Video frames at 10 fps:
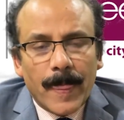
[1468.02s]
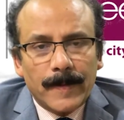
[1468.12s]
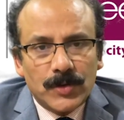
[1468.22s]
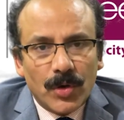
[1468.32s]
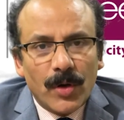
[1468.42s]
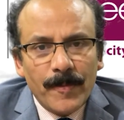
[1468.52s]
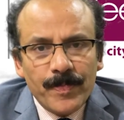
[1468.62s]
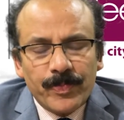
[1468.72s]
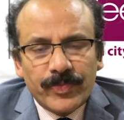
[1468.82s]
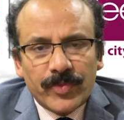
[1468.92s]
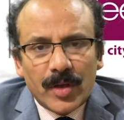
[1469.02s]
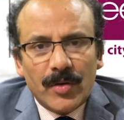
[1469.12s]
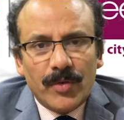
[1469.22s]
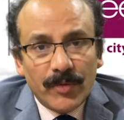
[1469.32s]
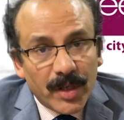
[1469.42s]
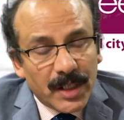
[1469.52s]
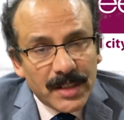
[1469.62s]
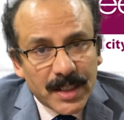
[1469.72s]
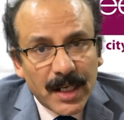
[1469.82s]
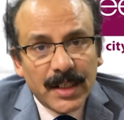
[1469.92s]
So when we
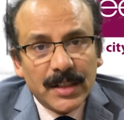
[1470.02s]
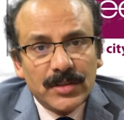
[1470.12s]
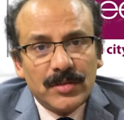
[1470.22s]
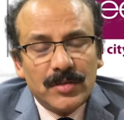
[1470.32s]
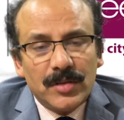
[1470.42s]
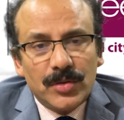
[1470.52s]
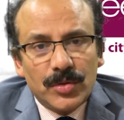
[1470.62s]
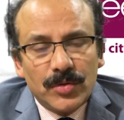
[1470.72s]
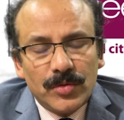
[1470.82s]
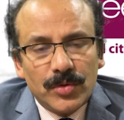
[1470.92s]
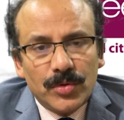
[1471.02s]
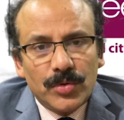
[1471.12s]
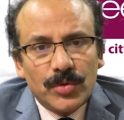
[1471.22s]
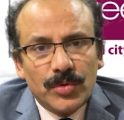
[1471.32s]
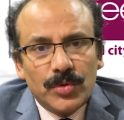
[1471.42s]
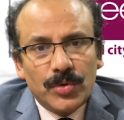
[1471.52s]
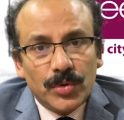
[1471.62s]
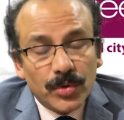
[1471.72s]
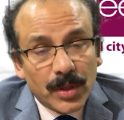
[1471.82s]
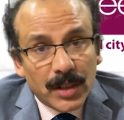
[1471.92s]
decided to
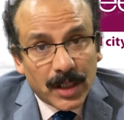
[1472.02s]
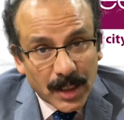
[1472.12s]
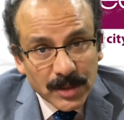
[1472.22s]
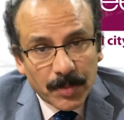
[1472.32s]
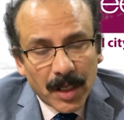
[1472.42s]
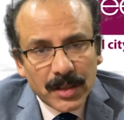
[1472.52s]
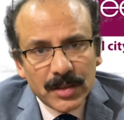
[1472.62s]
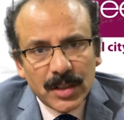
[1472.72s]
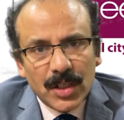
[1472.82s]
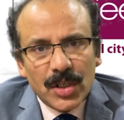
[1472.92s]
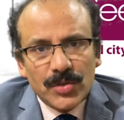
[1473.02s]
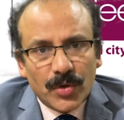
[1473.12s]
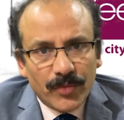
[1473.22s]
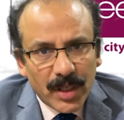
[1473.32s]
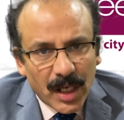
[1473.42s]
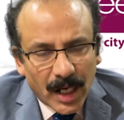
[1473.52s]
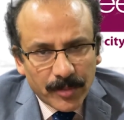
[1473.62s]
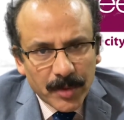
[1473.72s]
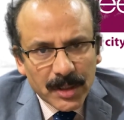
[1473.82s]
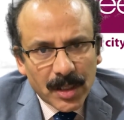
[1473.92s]
do the transplant, so we
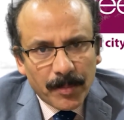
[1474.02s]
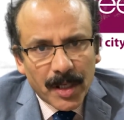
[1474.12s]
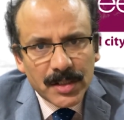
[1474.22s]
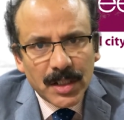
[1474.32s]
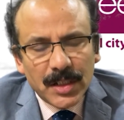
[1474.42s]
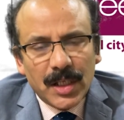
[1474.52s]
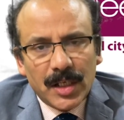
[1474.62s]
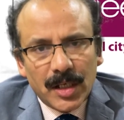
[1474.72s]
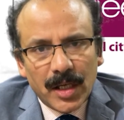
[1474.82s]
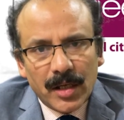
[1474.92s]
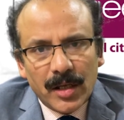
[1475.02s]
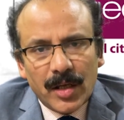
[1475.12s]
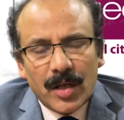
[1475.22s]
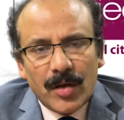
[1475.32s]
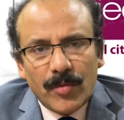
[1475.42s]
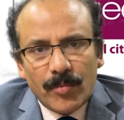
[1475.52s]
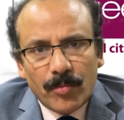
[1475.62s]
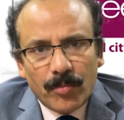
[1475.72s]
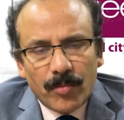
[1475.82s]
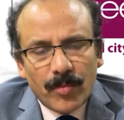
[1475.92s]
admit the patient in a
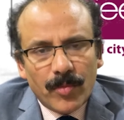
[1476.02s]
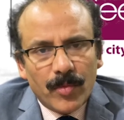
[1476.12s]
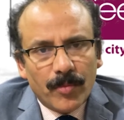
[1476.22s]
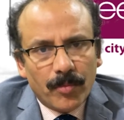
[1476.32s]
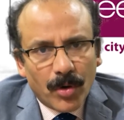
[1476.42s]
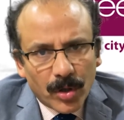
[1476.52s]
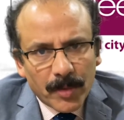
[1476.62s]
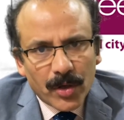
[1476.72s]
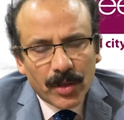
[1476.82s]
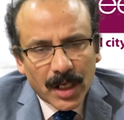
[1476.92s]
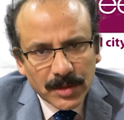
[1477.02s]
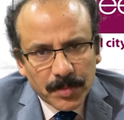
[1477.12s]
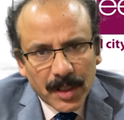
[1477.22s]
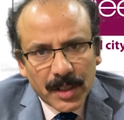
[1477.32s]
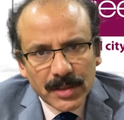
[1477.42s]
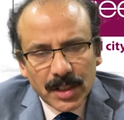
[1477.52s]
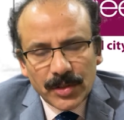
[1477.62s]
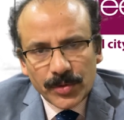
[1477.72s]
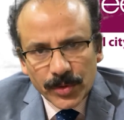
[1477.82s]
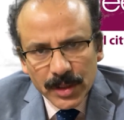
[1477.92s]
bone marrow transplantation
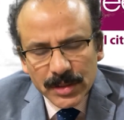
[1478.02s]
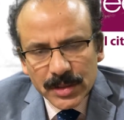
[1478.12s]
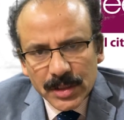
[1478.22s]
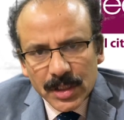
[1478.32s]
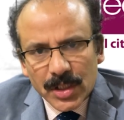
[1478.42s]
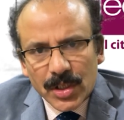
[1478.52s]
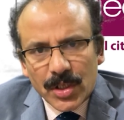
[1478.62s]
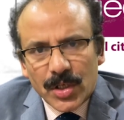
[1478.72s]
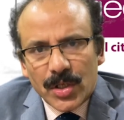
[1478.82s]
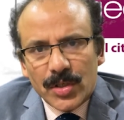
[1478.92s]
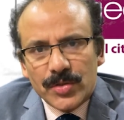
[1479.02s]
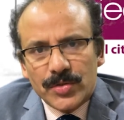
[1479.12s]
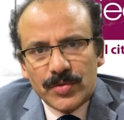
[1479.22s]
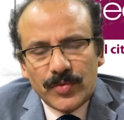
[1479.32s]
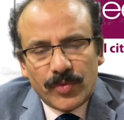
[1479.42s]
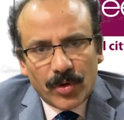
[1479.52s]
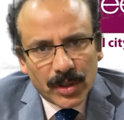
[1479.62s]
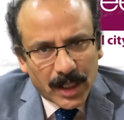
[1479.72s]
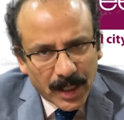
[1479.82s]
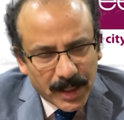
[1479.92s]
unit for
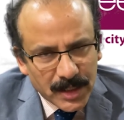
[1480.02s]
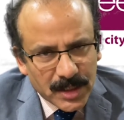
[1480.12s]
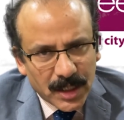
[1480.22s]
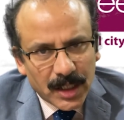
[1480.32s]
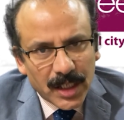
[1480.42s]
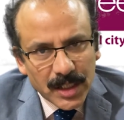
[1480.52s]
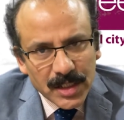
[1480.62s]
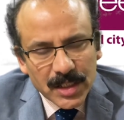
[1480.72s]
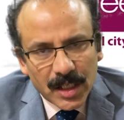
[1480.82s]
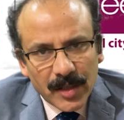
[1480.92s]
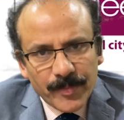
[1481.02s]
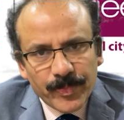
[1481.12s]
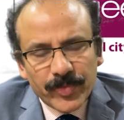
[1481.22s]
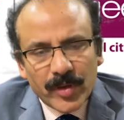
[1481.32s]
the conditioning initially.